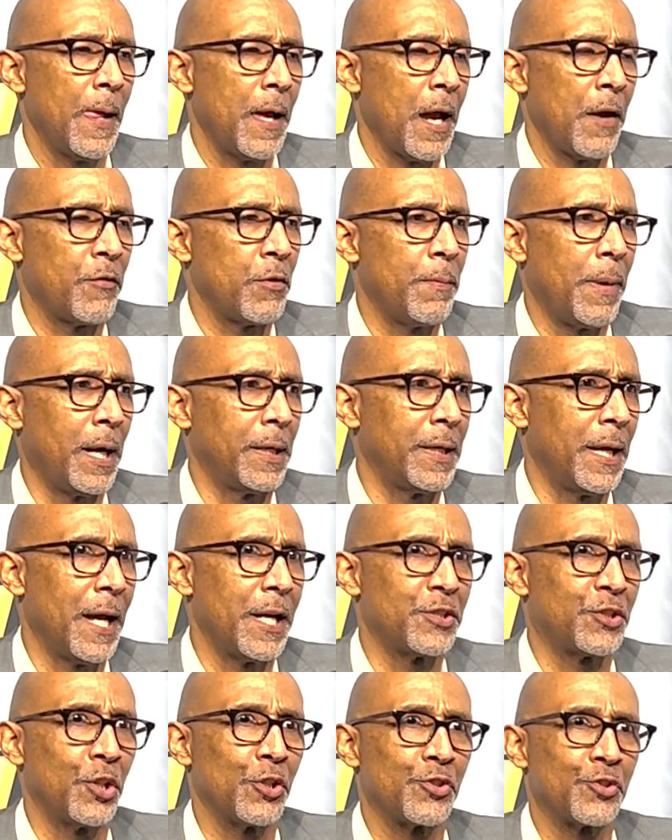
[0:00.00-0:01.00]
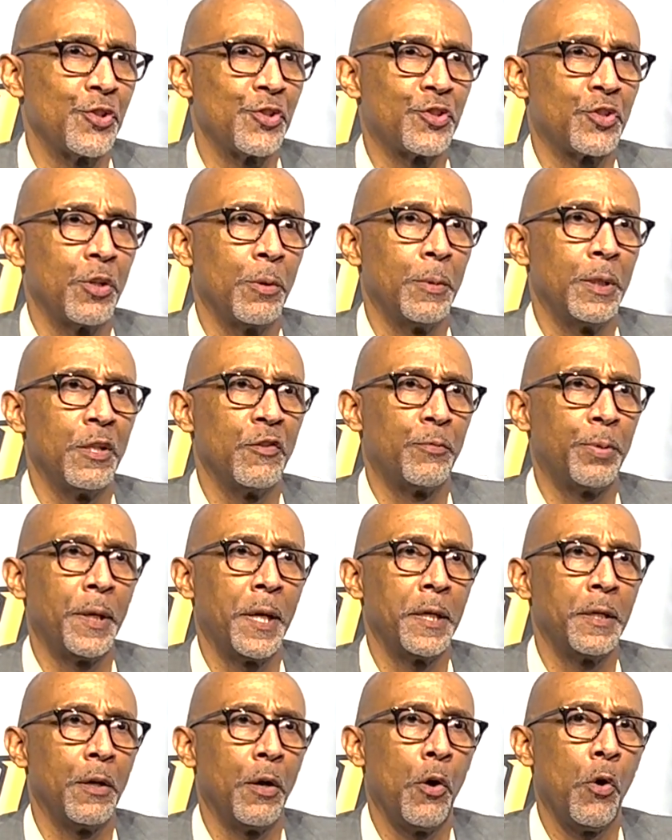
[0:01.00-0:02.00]
Everybody has their system and has
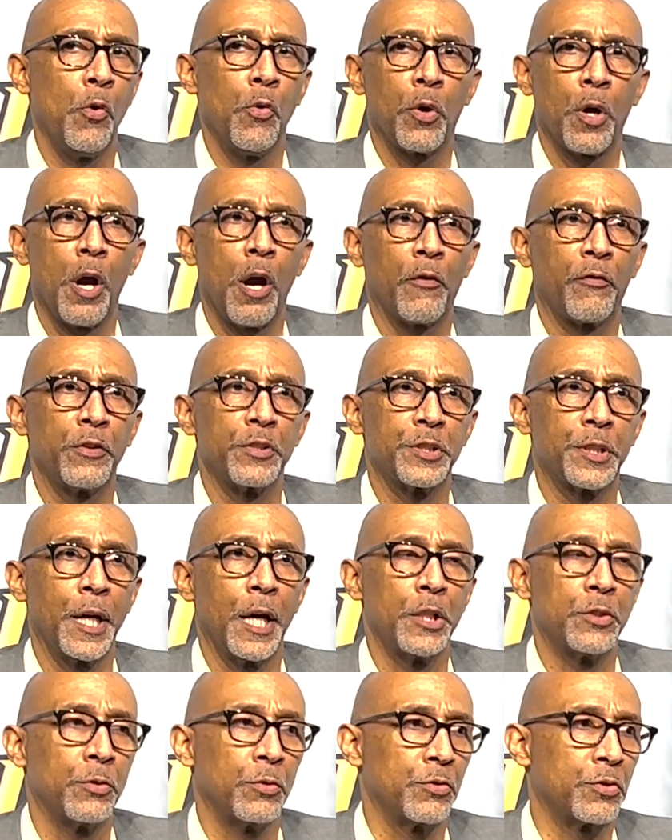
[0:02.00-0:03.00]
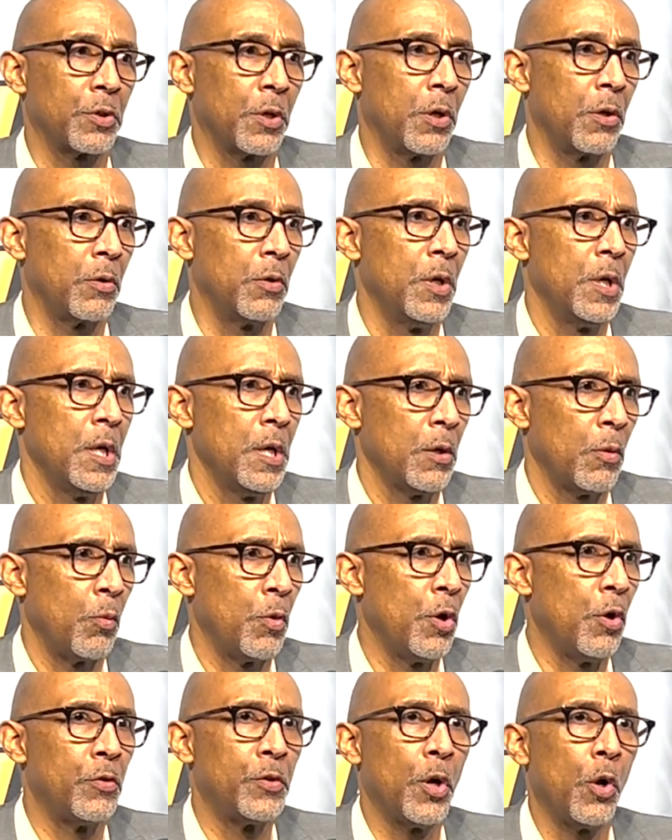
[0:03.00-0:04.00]
played the whole conference schedule. So
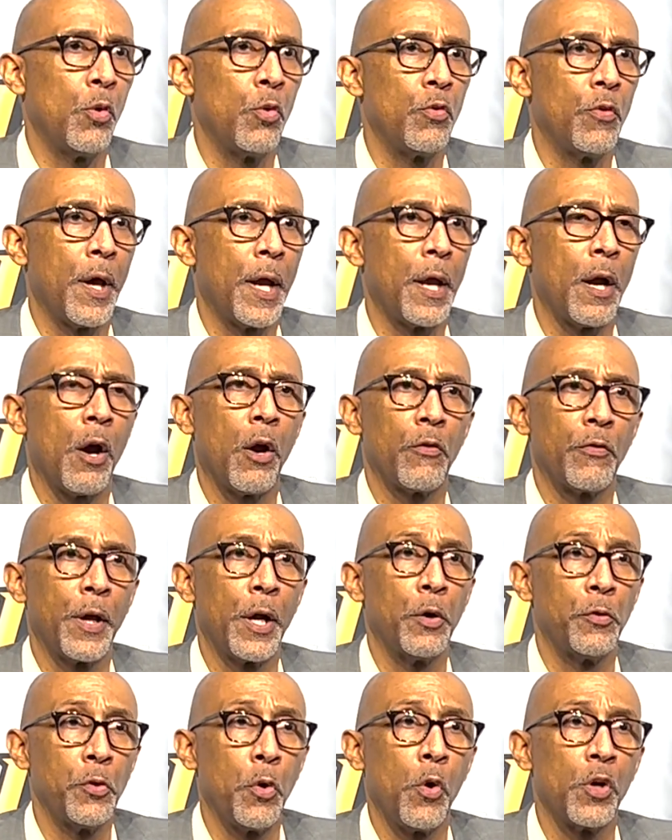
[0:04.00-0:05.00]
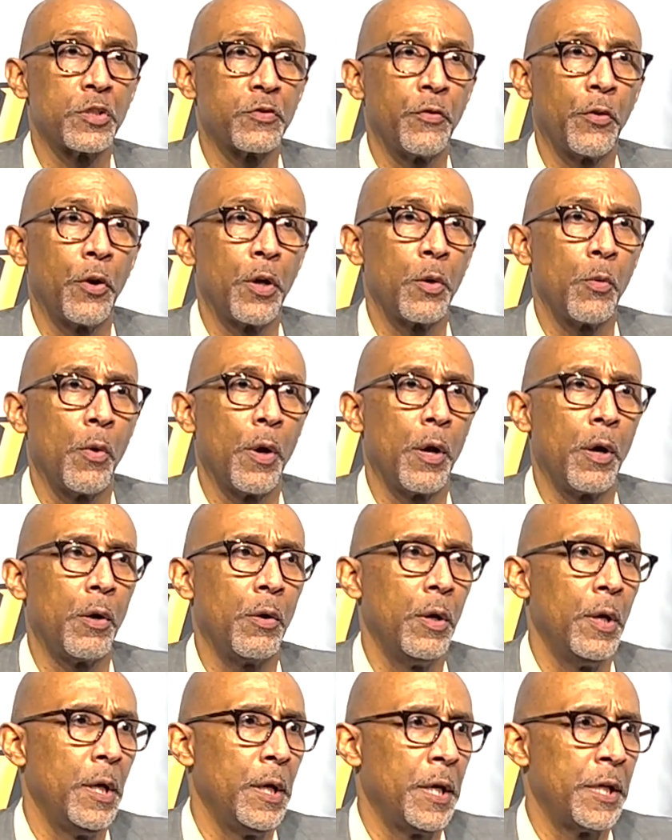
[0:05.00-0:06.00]
we'll know who they are. They'll know us very
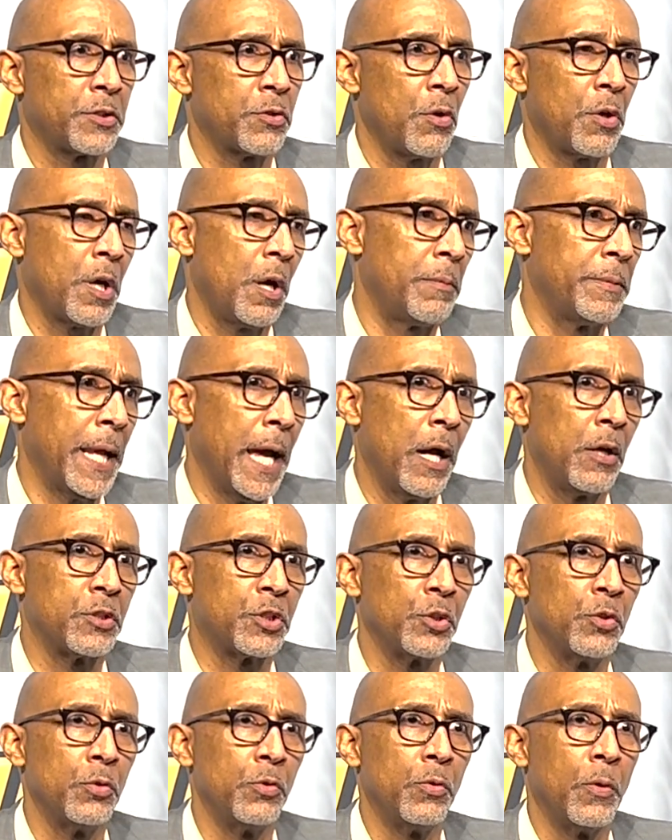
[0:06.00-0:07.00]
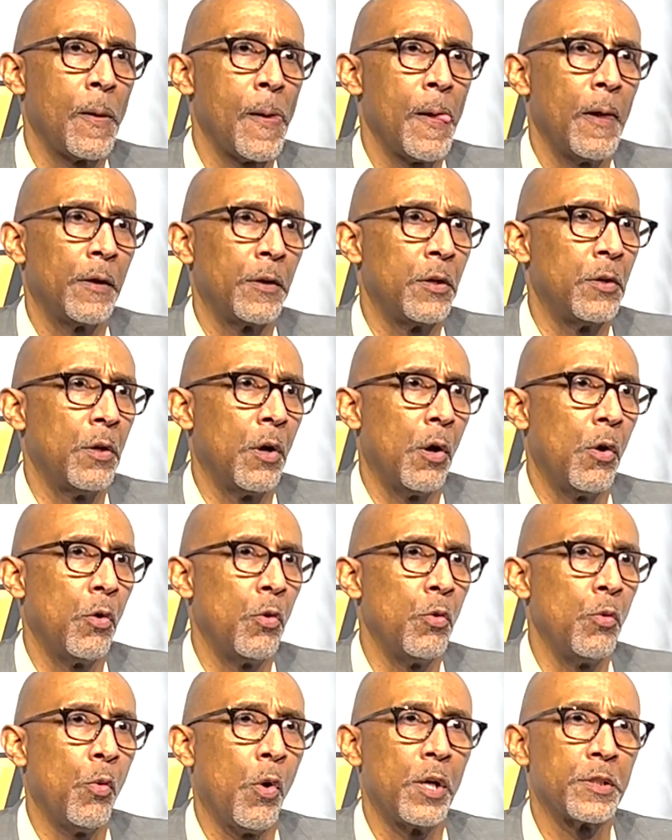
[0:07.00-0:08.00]
well. It's going to come down to, you know, who
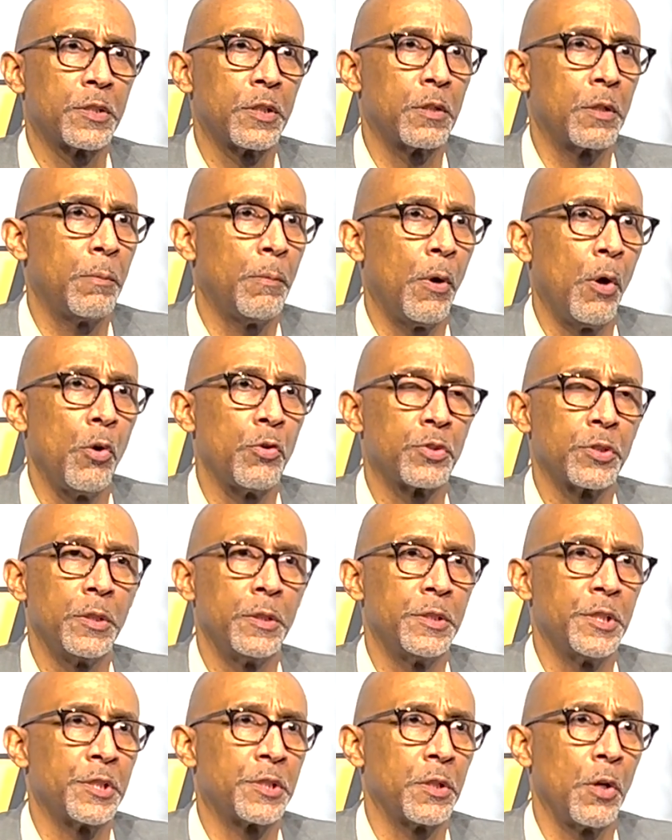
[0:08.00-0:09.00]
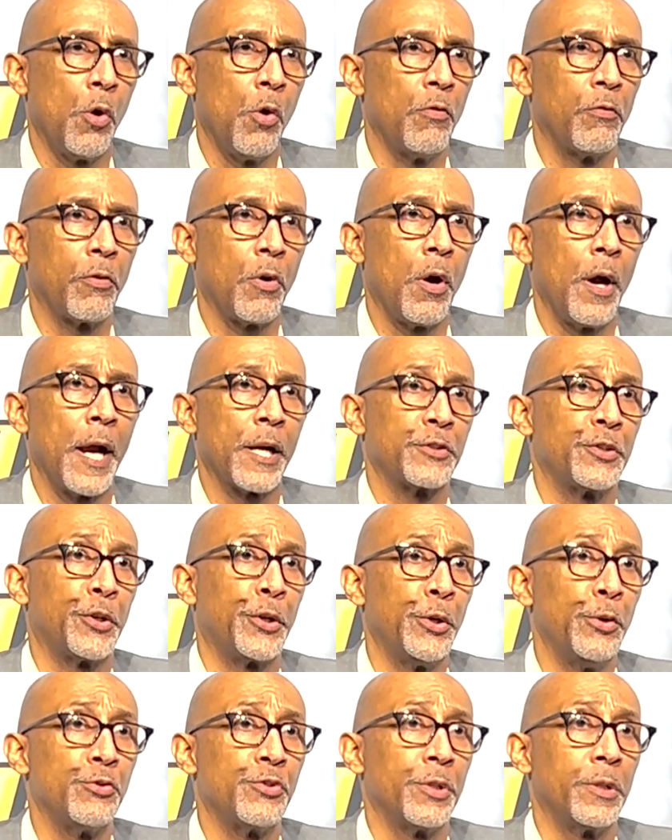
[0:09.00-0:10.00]
wants it the most and just overall
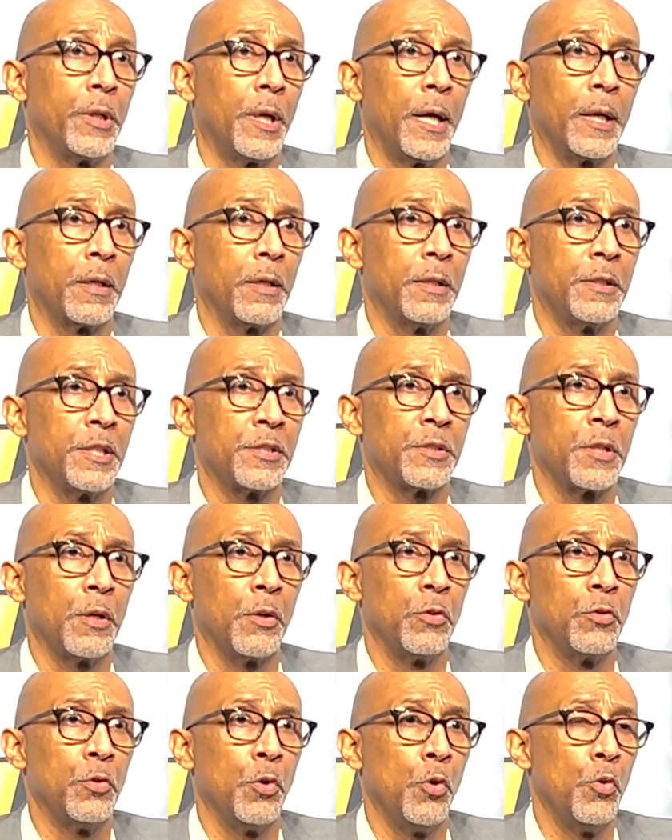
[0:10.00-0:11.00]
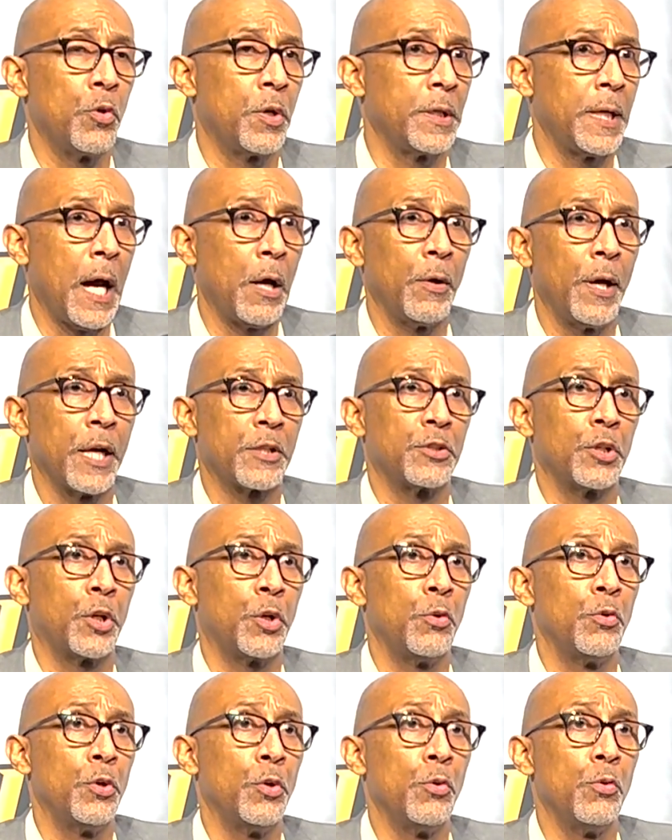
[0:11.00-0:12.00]
execution. Like, just, you know, who can
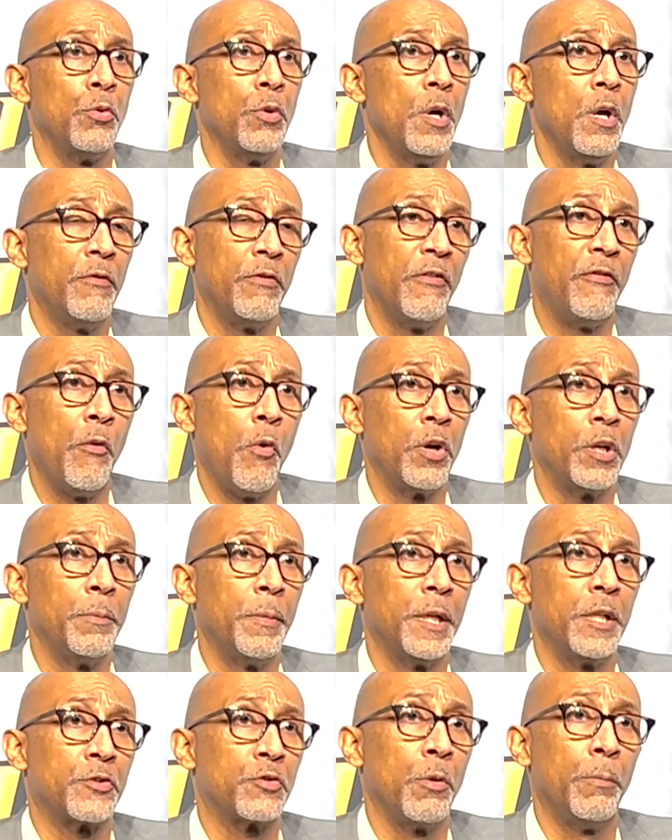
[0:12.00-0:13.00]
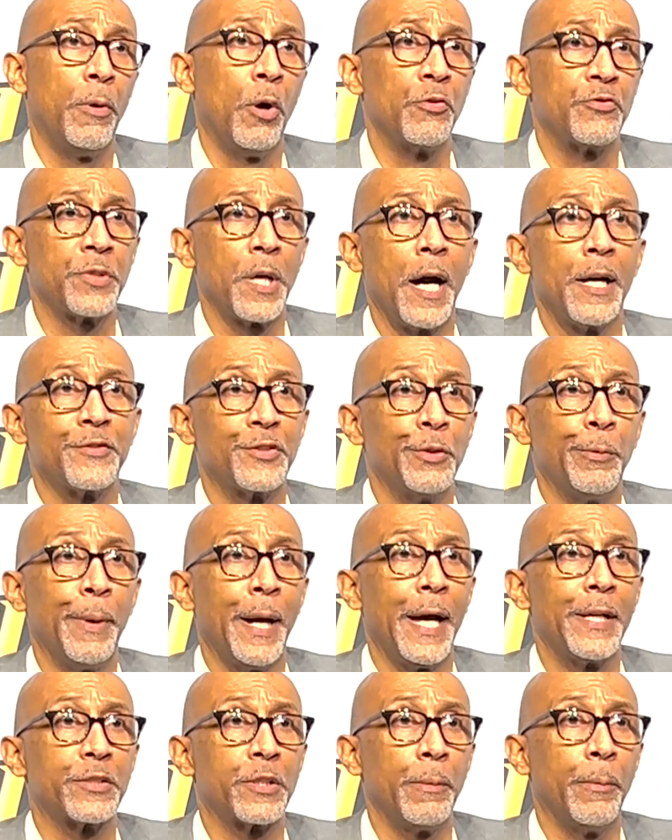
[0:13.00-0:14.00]
out-execute who for 40 minutes on both sides of the
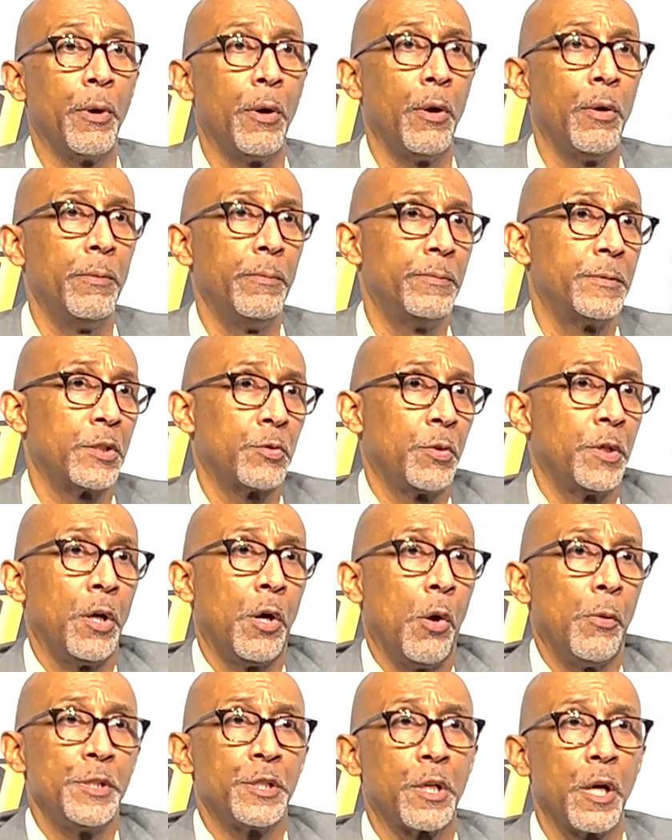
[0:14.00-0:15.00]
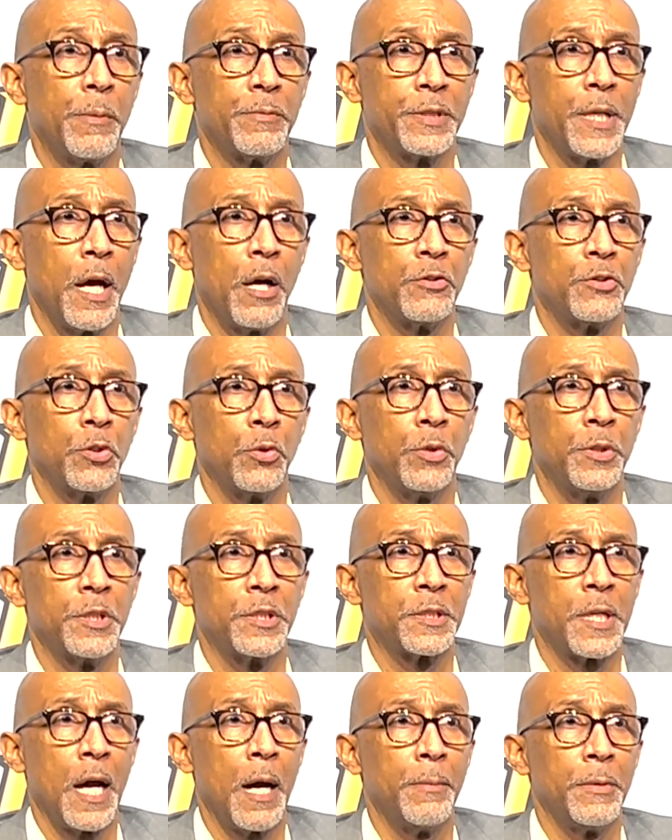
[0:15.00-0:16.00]
basketball. That's what it always comes down to at this
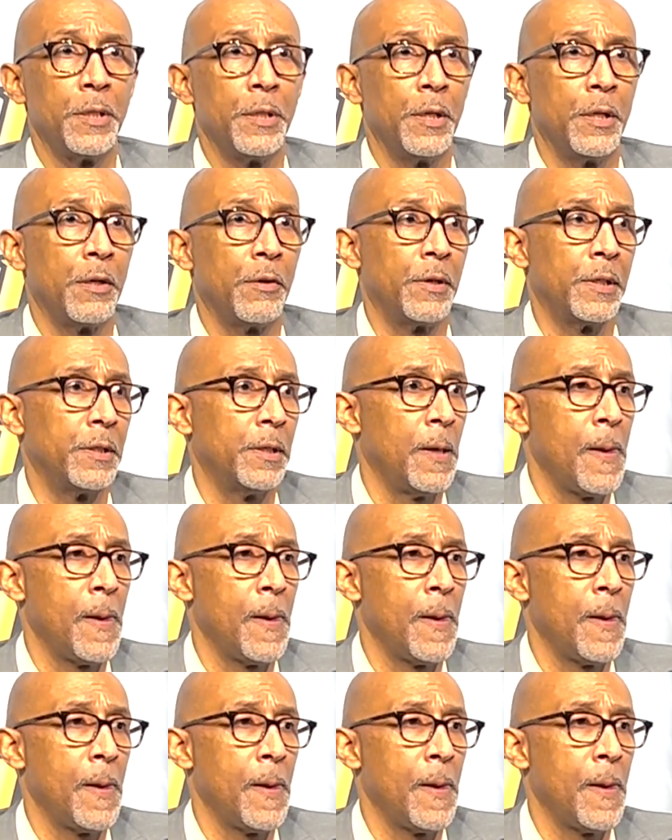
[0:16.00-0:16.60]
time of the year.